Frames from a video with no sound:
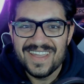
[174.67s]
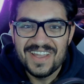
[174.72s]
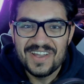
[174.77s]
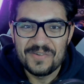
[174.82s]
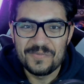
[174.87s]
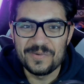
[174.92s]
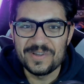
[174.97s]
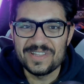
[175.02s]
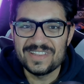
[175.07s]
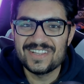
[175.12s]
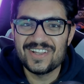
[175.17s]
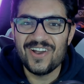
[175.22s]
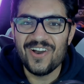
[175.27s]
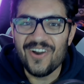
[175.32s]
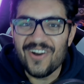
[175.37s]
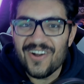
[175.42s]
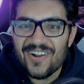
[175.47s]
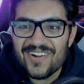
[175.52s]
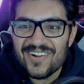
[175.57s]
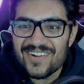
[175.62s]
with
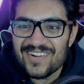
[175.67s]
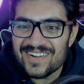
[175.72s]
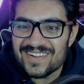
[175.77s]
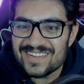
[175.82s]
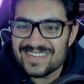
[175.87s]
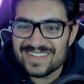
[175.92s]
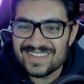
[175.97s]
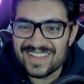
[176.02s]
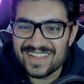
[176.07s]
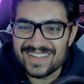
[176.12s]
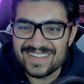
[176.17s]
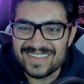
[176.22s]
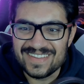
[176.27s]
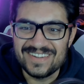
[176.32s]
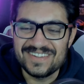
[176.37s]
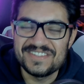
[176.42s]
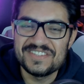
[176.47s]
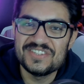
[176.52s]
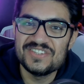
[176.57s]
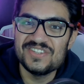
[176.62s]
cars and like
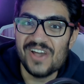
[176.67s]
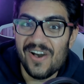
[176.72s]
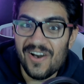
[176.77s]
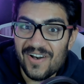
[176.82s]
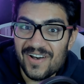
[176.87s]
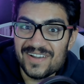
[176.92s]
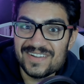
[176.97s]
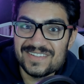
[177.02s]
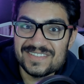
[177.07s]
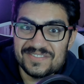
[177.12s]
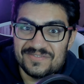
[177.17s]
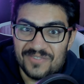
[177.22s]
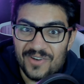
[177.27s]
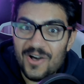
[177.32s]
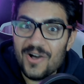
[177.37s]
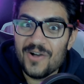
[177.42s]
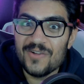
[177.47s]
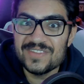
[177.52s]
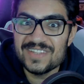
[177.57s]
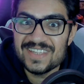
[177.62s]
there's dogs
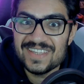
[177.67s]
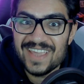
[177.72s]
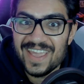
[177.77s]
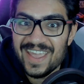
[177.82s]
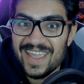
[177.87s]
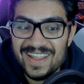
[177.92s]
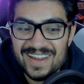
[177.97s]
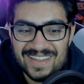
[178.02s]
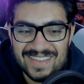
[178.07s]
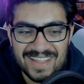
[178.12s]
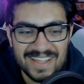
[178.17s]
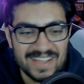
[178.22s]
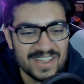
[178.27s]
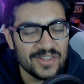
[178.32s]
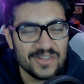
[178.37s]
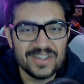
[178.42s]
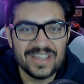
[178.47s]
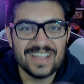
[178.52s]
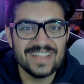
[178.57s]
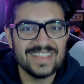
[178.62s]
involved again that
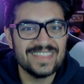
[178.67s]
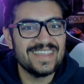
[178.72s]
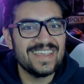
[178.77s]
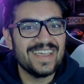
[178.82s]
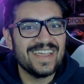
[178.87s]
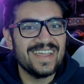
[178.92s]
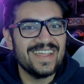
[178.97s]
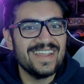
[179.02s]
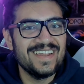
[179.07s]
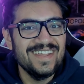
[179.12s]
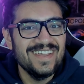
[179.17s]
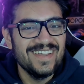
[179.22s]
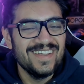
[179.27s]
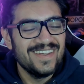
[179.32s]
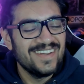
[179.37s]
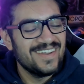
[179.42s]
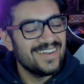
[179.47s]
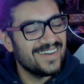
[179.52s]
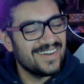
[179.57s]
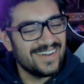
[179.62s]
look at the end.
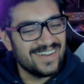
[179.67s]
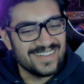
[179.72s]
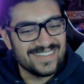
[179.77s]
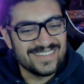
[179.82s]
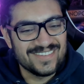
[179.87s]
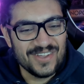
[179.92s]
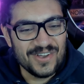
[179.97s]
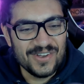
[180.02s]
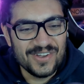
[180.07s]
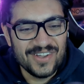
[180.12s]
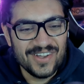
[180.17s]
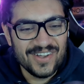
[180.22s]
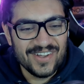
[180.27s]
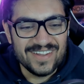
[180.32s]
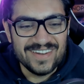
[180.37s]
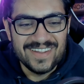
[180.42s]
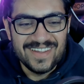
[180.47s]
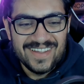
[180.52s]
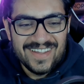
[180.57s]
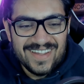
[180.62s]
Oh, so good.
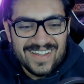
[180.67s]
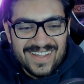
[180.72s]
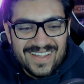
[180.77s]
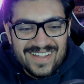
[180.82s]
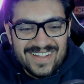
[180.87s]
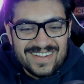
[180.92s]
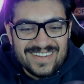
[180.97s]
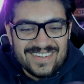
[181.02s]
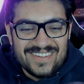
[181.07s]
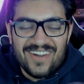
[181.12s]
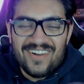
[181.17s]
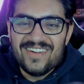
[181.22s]
Donnie